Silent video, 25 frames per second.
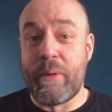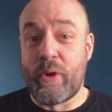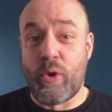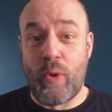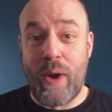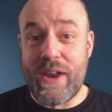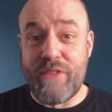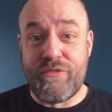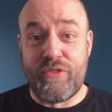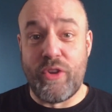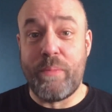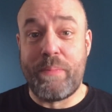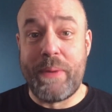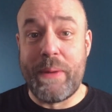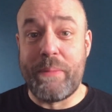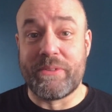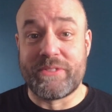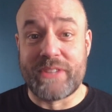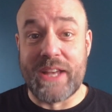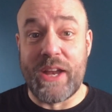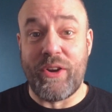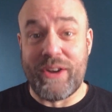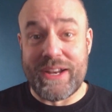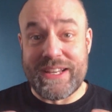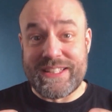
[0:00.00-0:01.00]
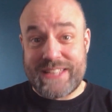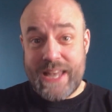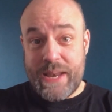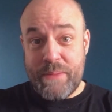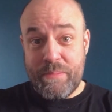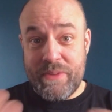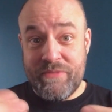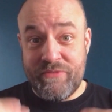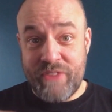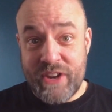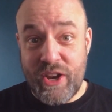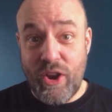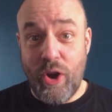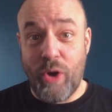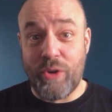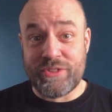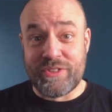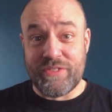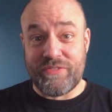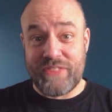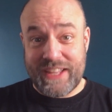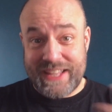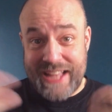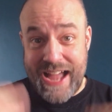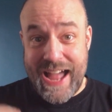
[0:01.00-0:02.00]
Quite a few people saying, okay, send me
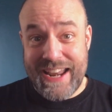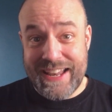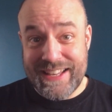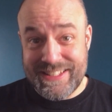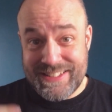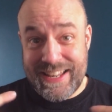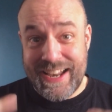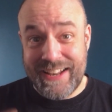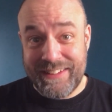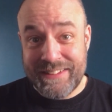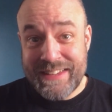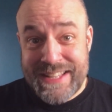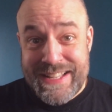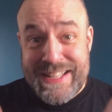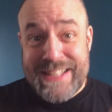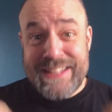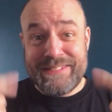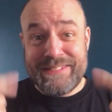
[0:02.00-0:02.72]
videos of the katas and I'll